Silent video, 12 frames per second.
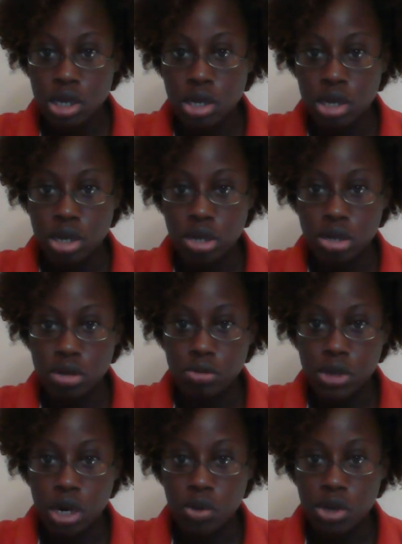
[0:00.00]

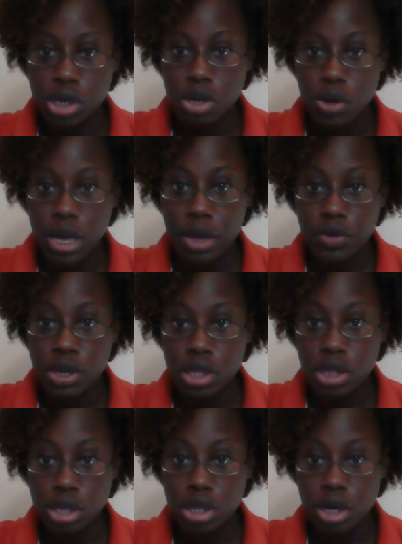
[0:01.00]
I really don't have
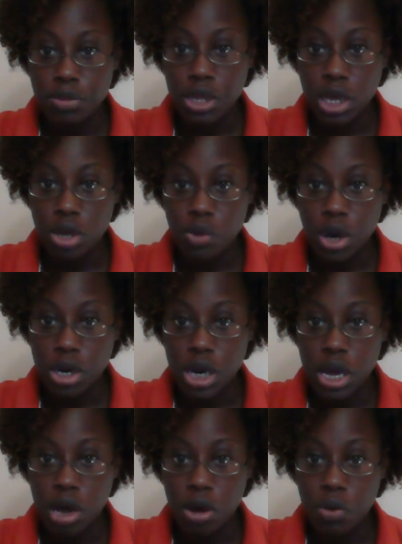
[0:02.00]
anything that I'm taking right
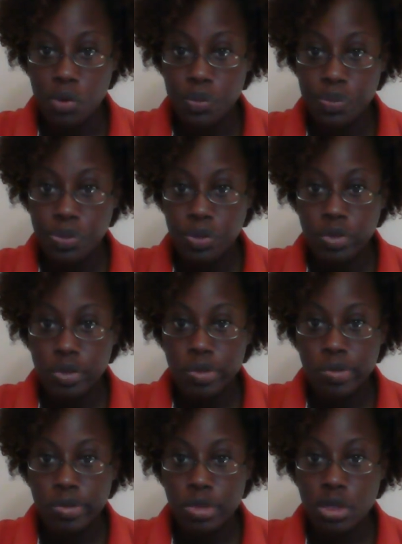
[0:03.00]
now
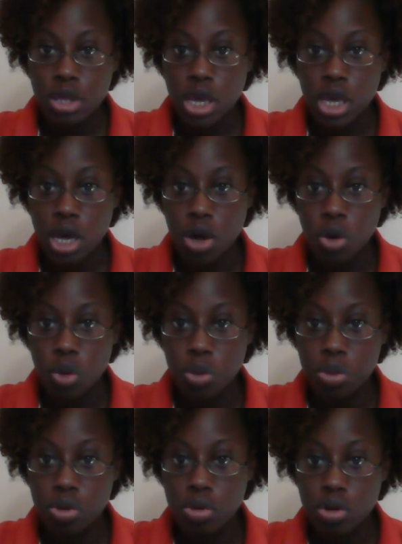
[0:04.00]
to help.
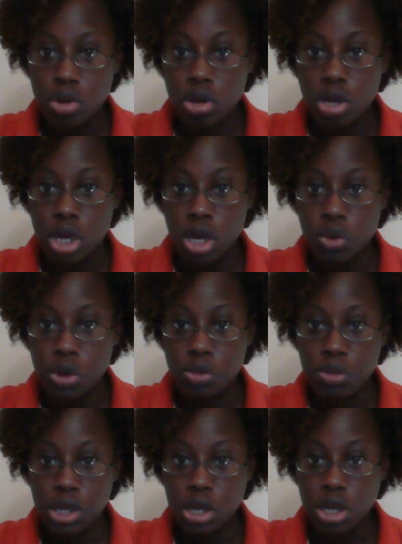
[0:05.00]
And with
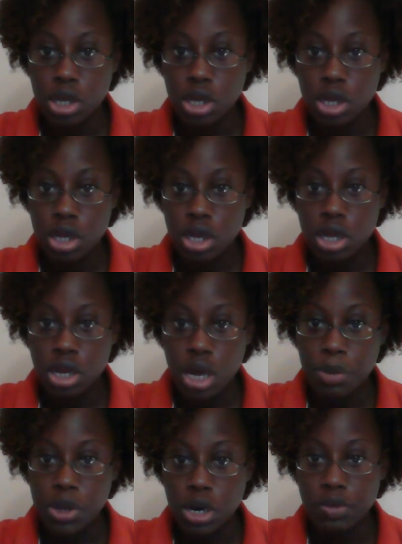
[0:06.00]
me
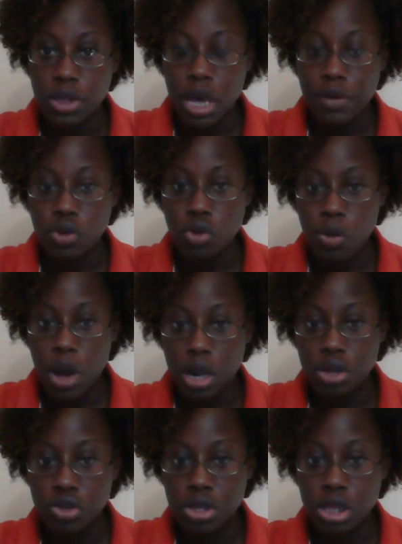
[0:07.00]
not being able to have a
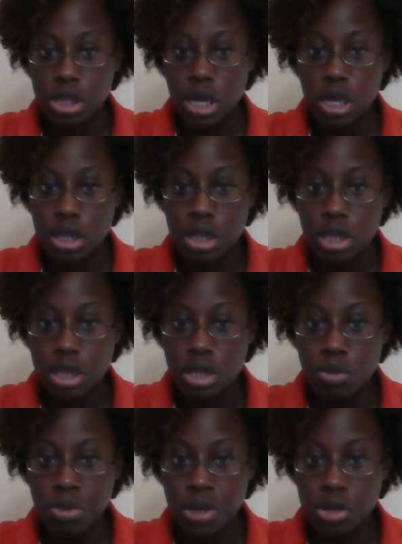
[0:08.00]
urologist, that's
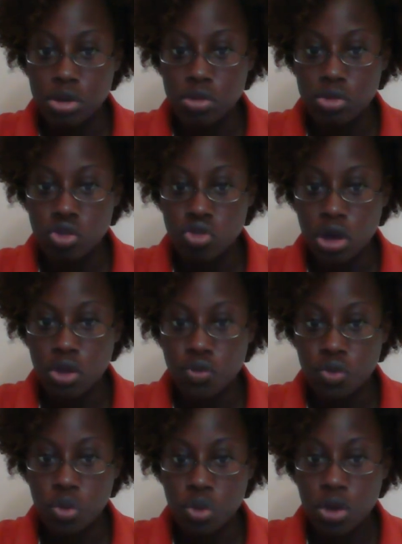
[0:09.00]
been
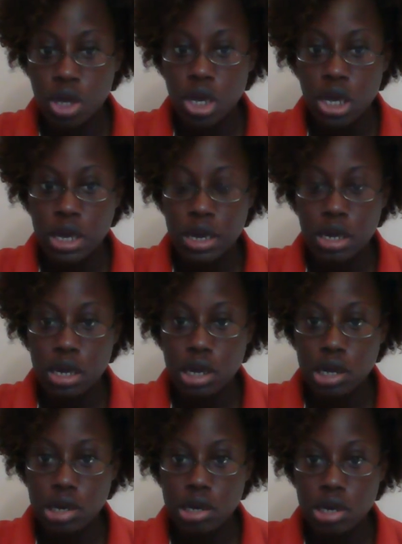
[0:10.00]
stressful,
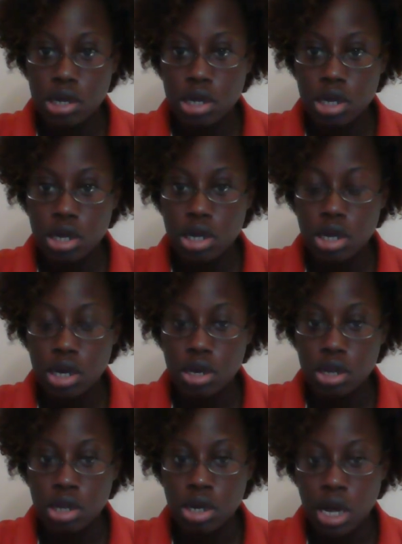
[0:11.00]
and
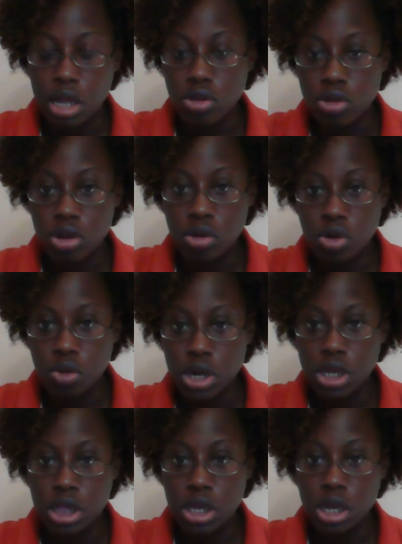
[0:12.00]
the doctors don't know
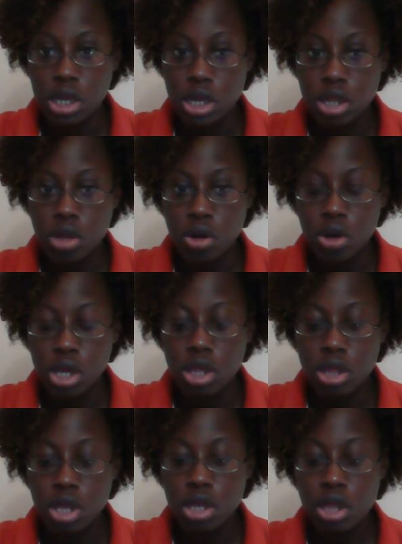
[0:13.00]
anything, so
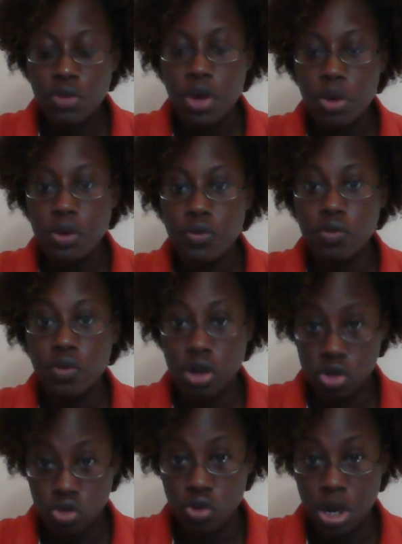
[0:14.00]
it's very
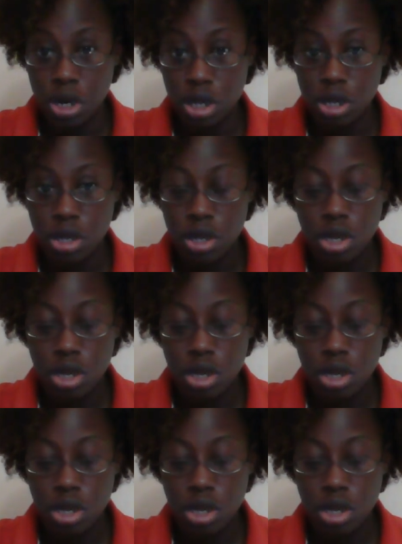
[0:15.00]
frustrating.